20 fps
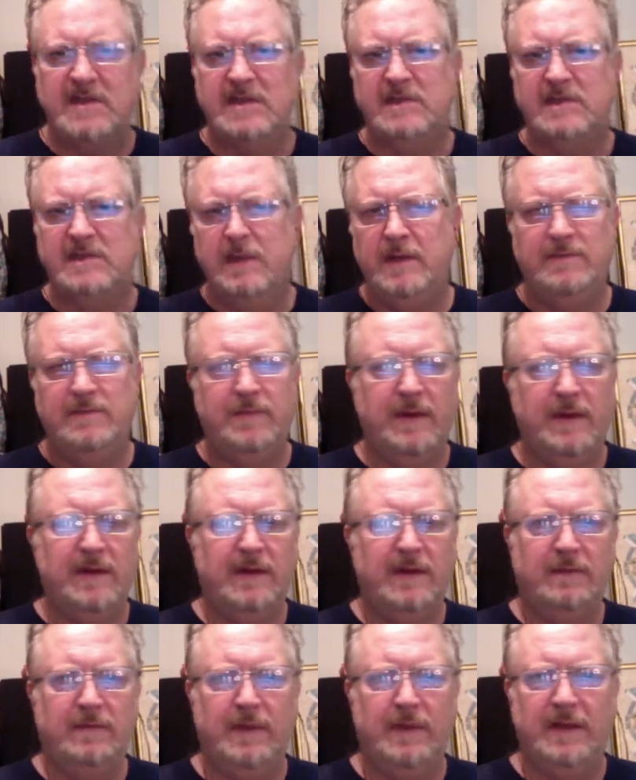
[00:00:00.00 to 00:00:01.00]
He's
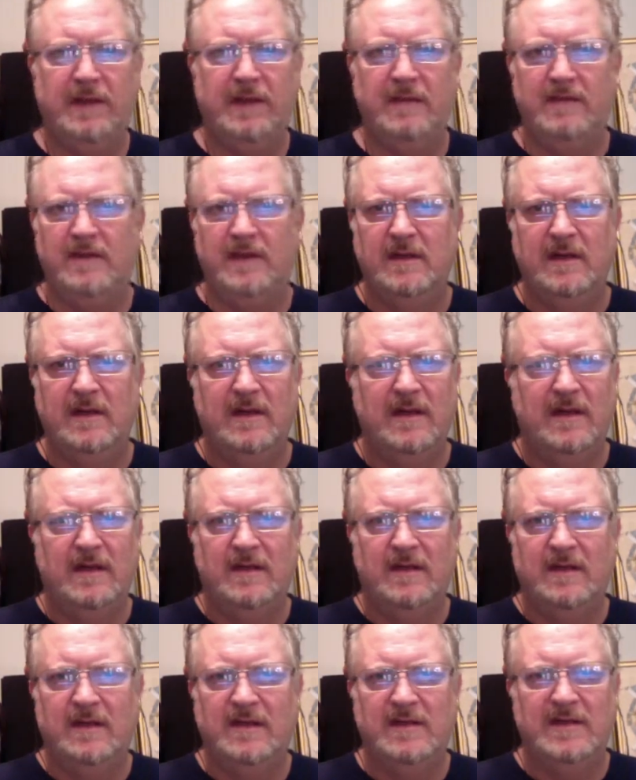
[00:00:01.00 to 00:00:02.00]
been in
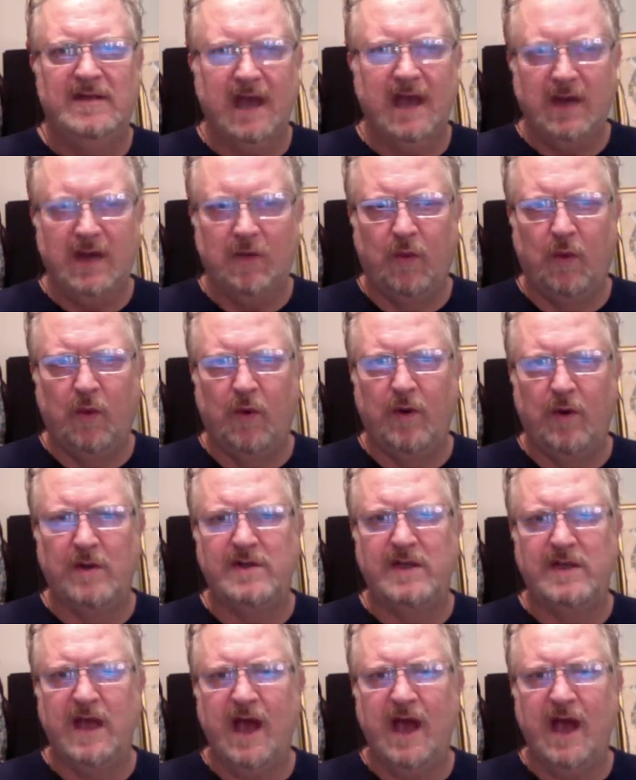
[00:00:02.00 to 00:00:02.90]
psych wards.